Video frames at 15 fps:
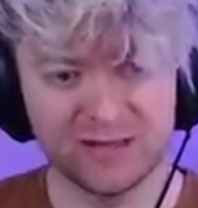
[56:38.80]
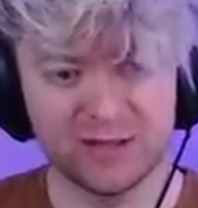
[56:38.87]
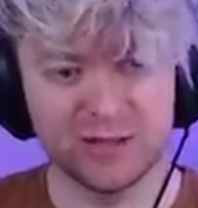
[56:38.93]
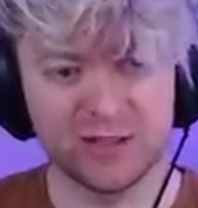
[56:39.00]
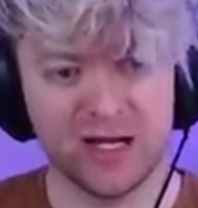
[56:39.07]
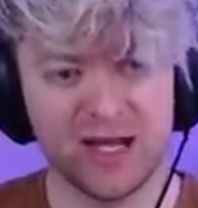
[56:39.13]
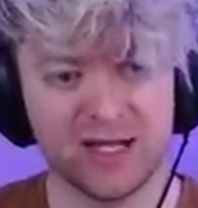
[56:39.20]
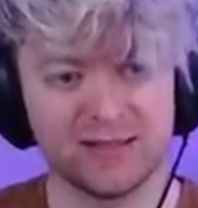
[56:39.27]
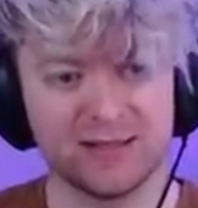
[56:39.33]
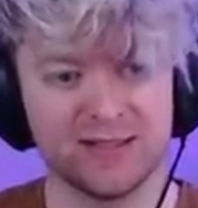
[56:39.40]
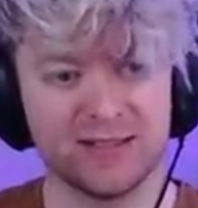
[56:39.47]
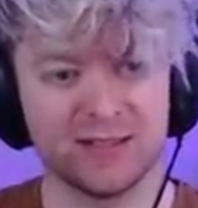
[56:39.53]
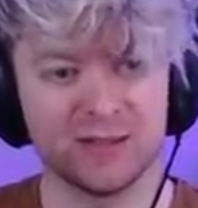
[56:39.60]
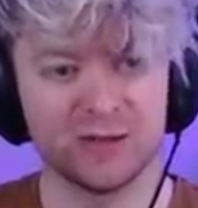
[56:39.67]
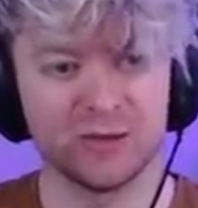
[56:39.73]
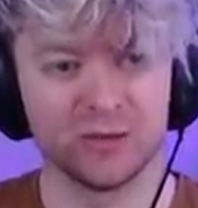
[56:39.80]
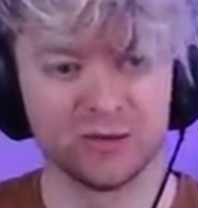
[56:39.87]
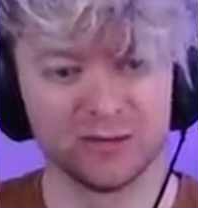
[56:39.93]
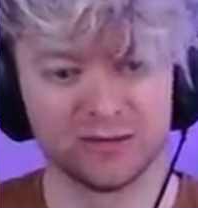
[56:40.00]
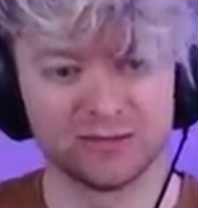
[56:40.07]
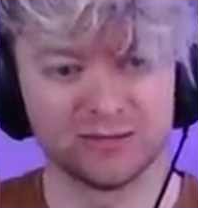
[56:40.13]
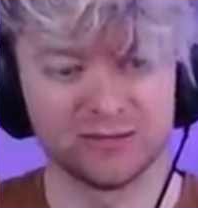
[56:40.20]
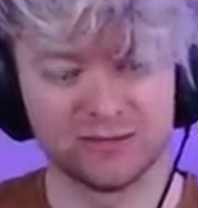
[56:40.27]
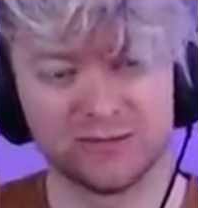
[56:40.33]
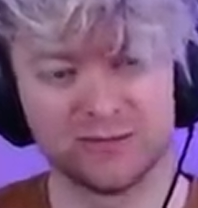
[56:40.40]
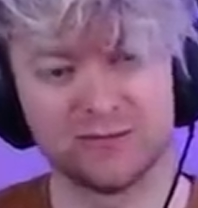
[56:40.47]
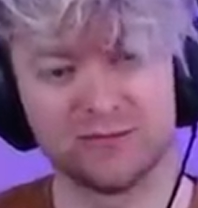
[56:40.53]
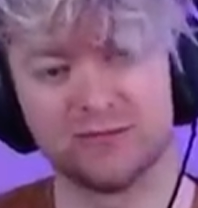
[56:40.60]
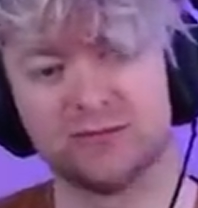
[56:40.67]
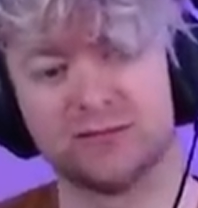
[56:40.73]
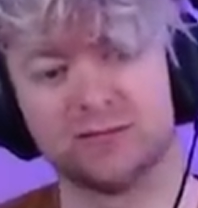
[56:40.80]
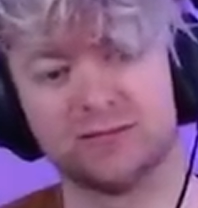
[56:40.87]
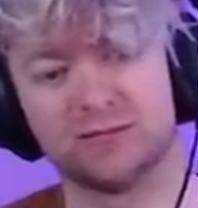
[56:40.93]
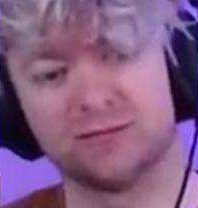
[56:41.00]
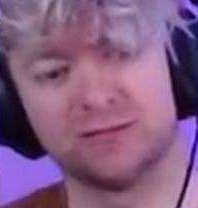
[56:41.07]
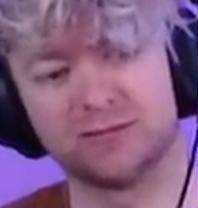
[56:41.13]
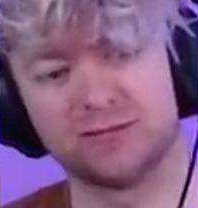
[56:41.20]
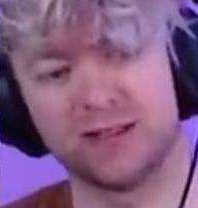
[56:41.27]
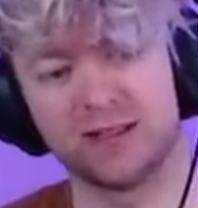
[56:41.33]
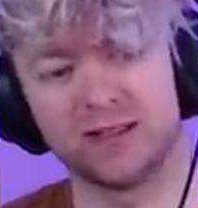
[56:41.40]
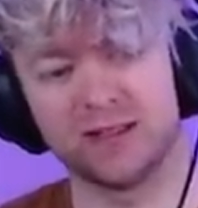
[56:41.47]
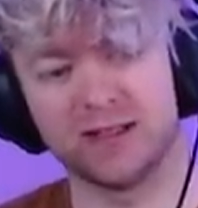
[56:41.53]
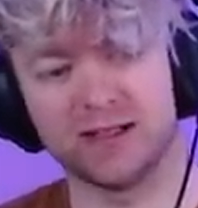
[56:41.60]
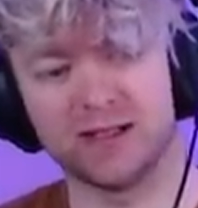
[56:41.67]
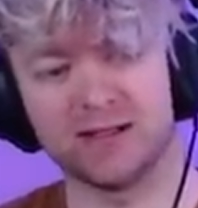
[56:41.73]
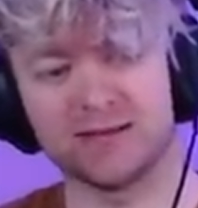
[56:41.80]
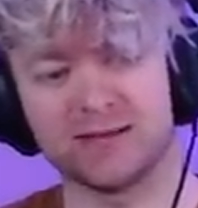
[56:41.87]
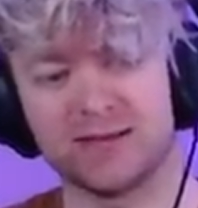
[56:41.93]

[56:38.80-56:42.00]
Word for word: Check to you. Uh, let's